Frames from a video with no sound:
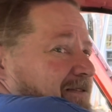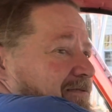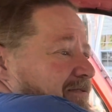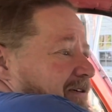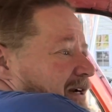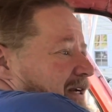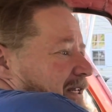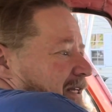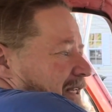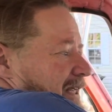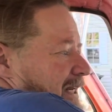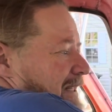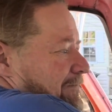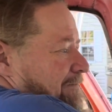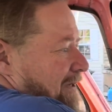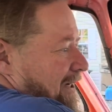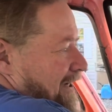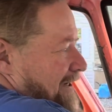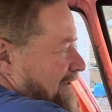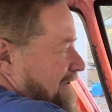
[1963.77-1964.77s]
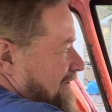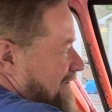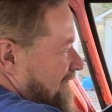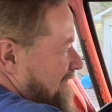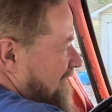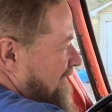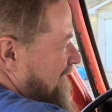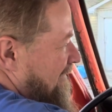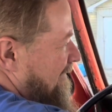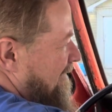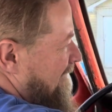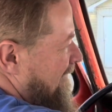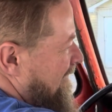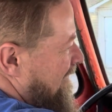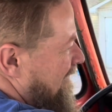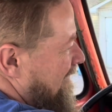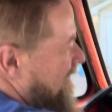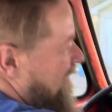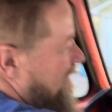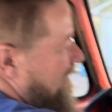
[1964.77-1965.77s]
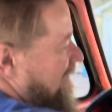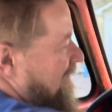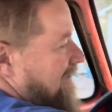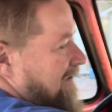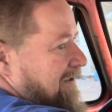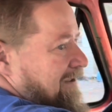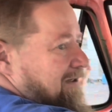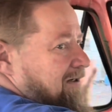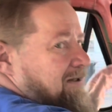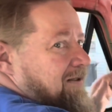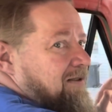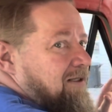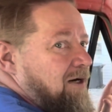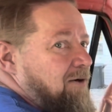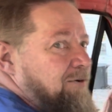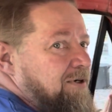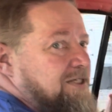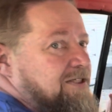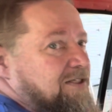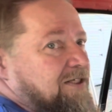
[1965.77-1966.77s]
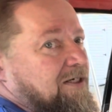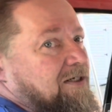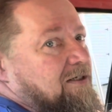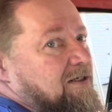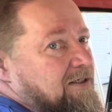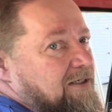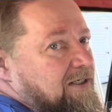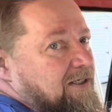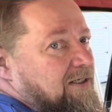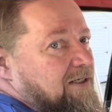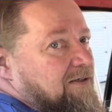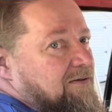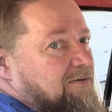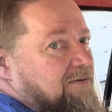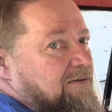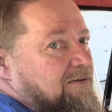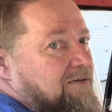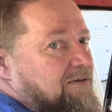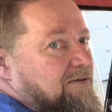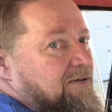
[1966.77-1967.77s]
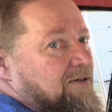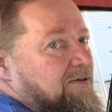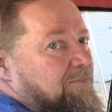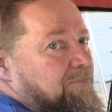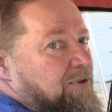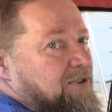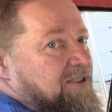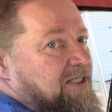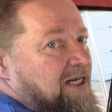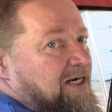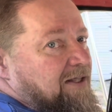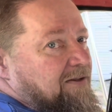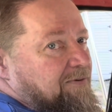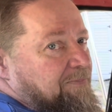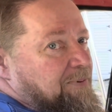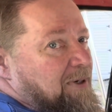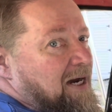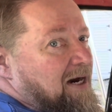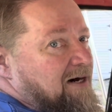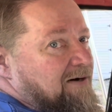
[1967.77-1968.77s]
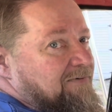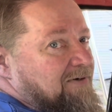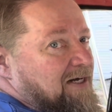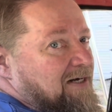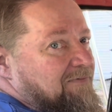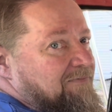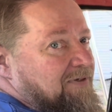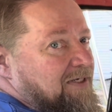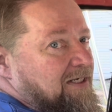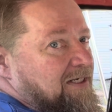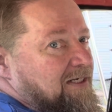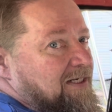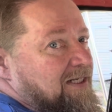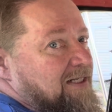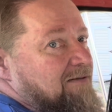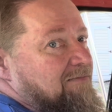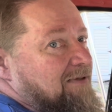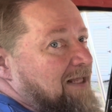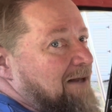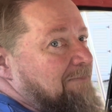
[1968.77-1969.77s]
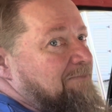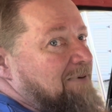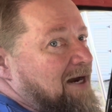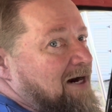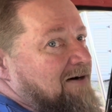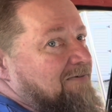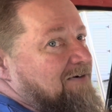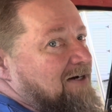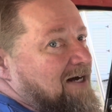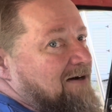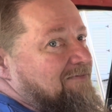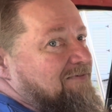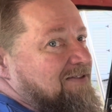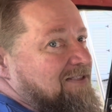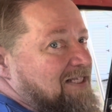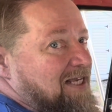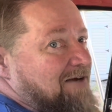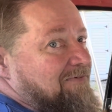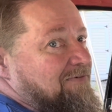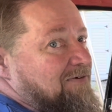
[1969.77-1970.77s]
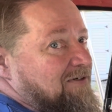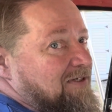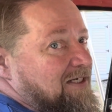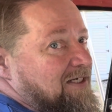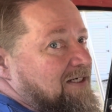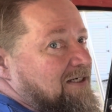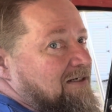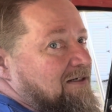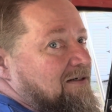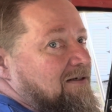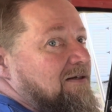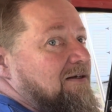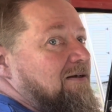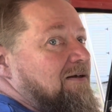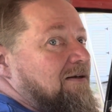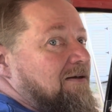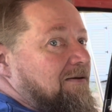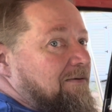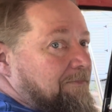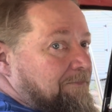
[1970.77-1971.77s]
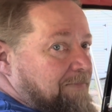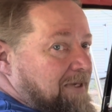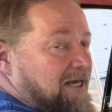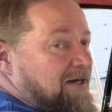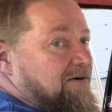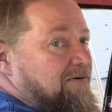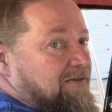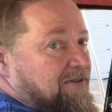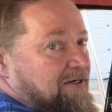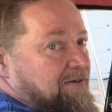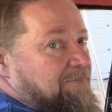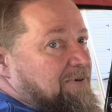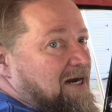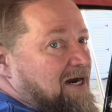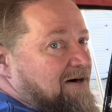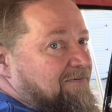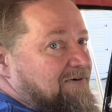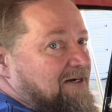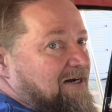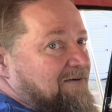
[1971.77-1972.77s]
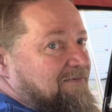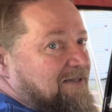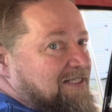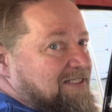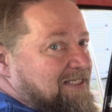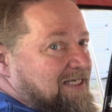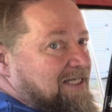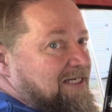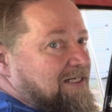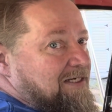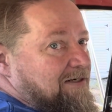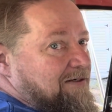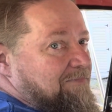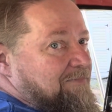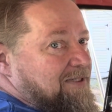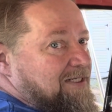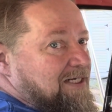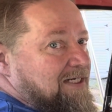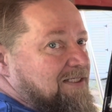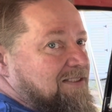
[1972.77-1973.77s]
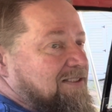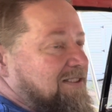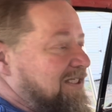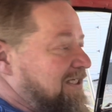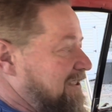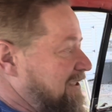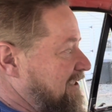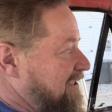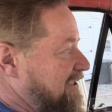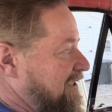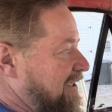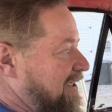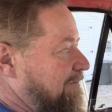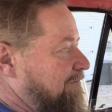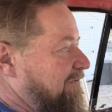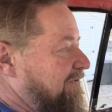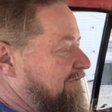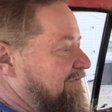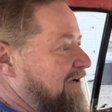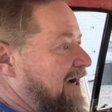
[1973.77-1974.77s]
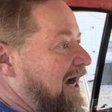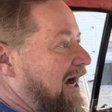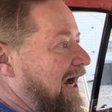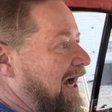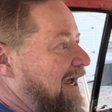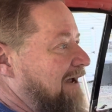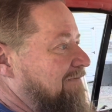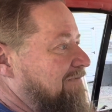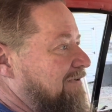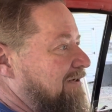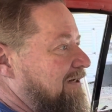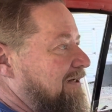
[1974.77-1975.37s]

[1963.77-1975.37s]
running any better. Now we still are gonna put that other power valve in. That power valve is definitely better than the power valve that's in here because this is a number 5